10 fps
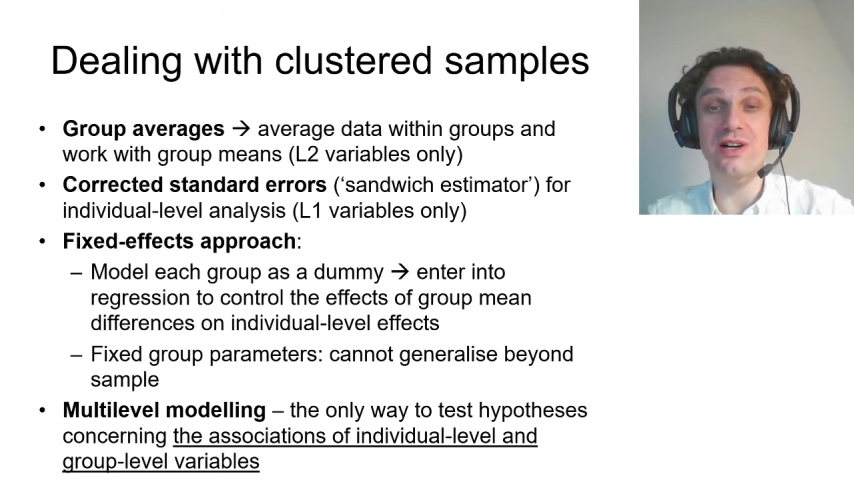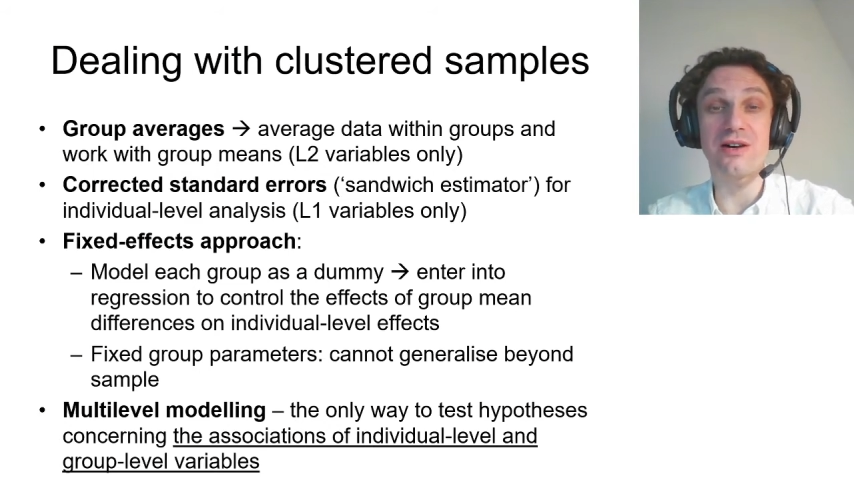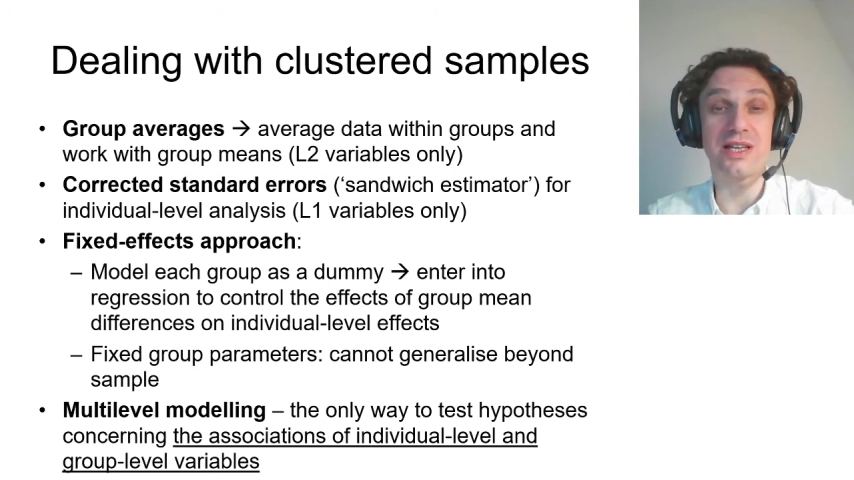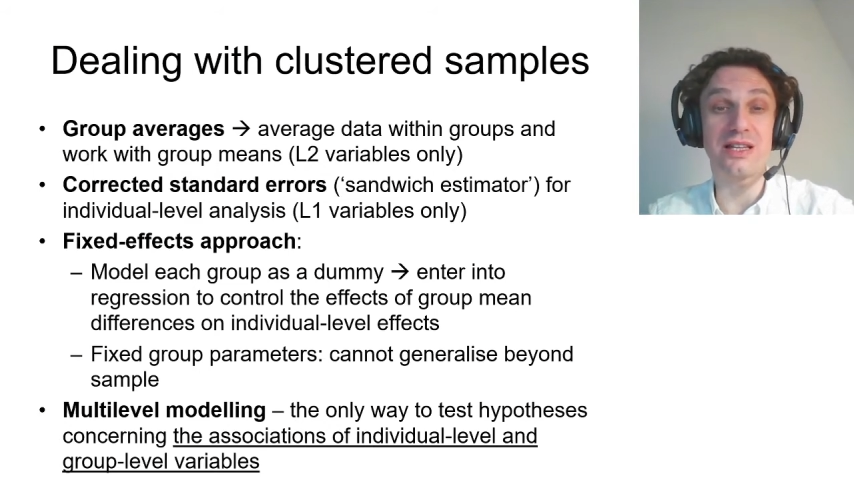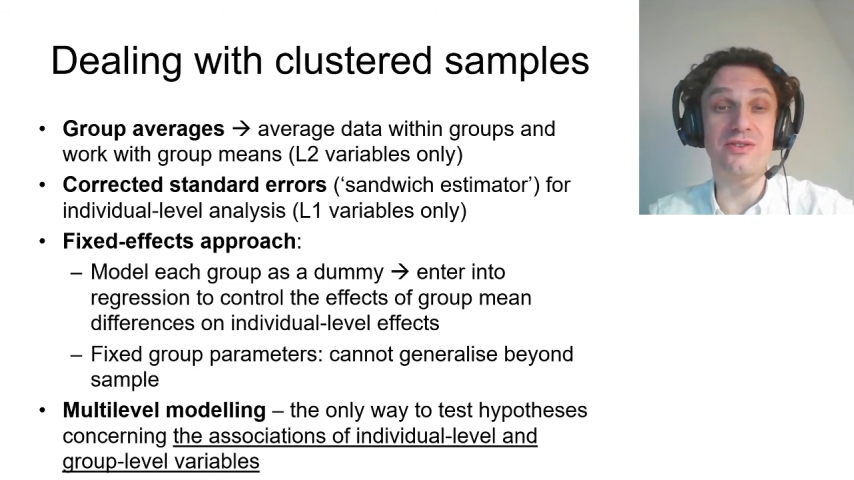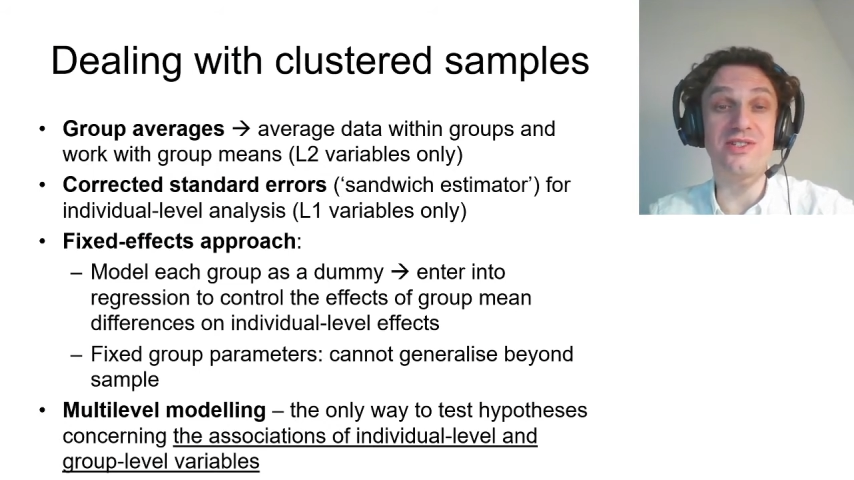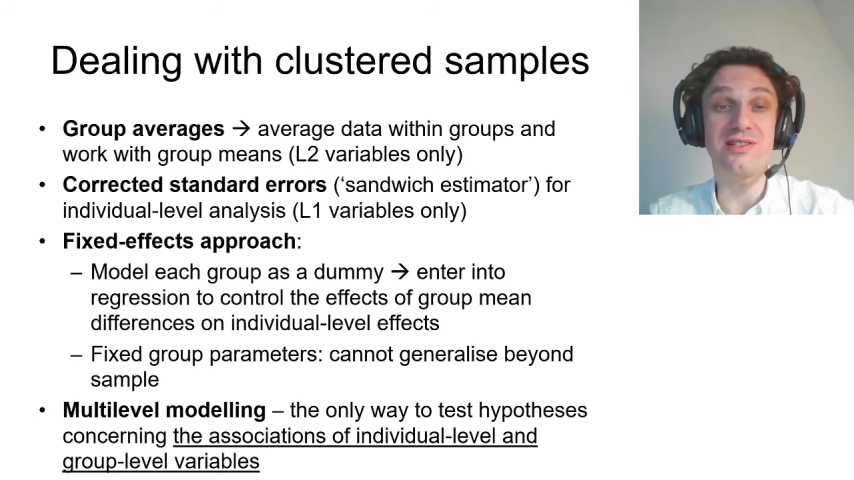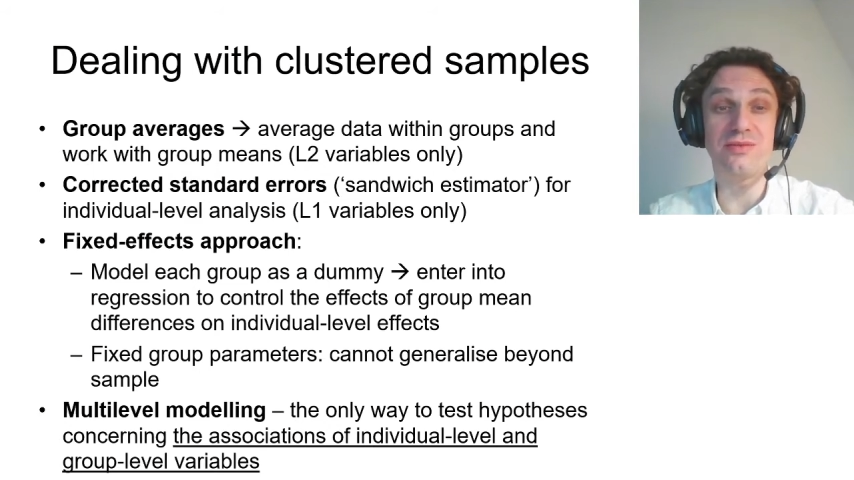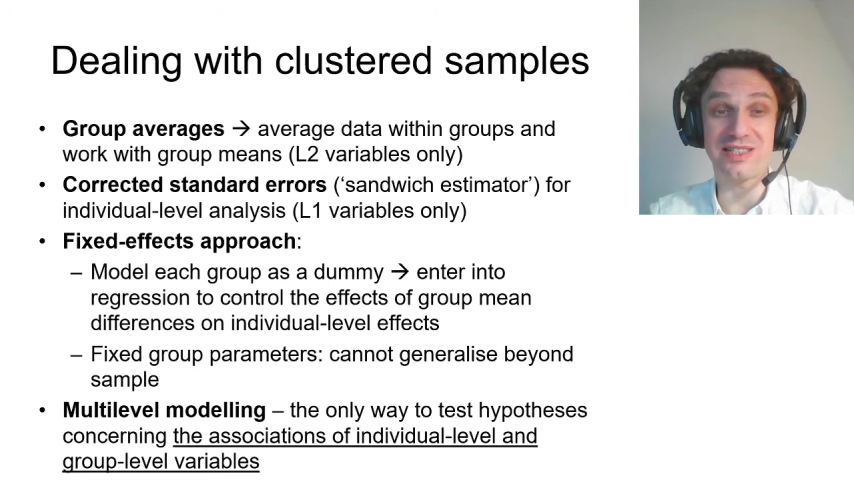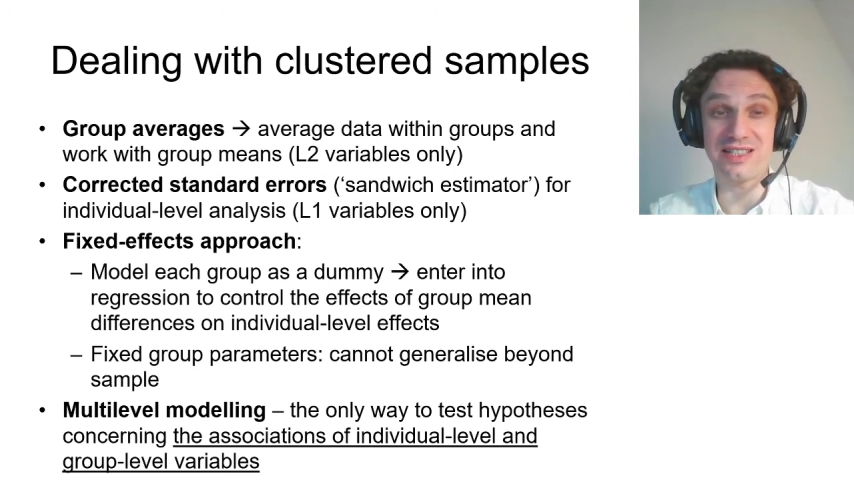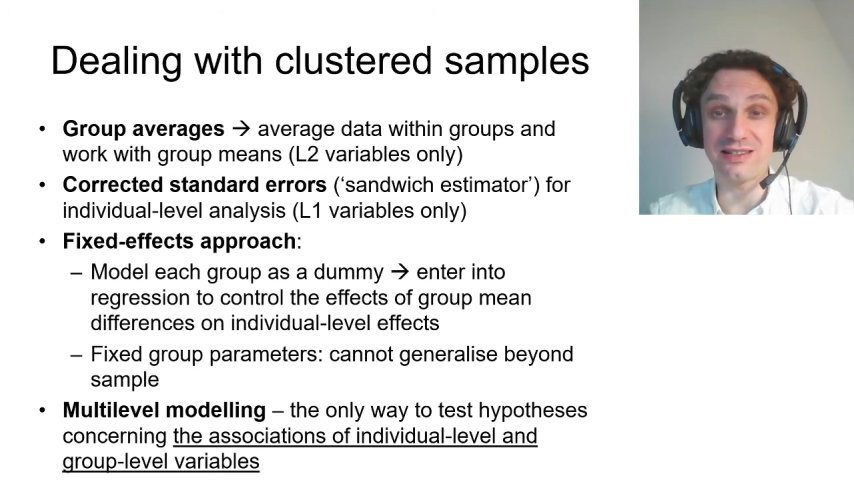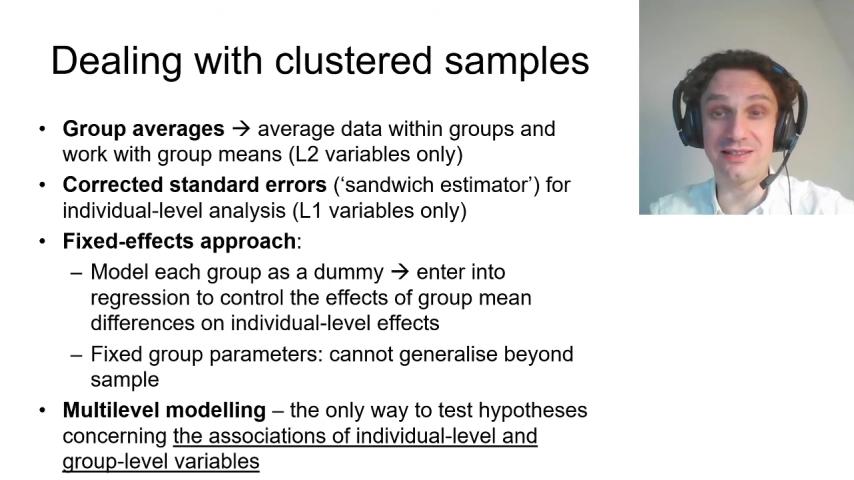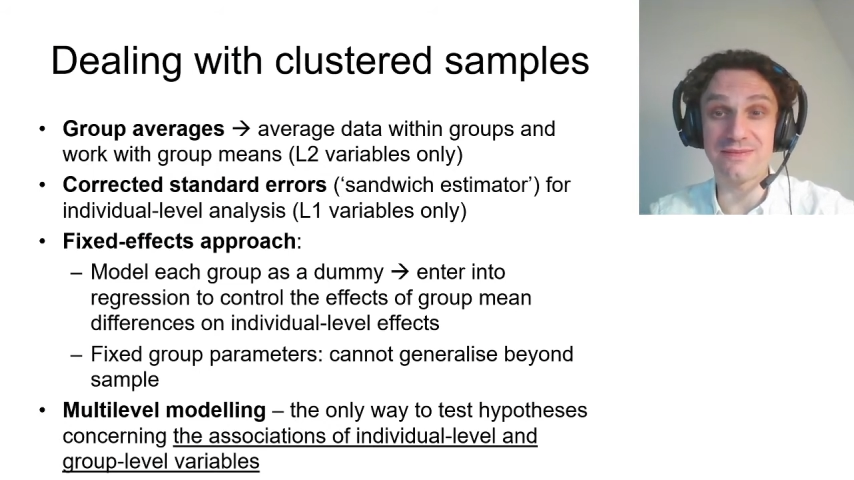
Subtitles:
How can you deal with it?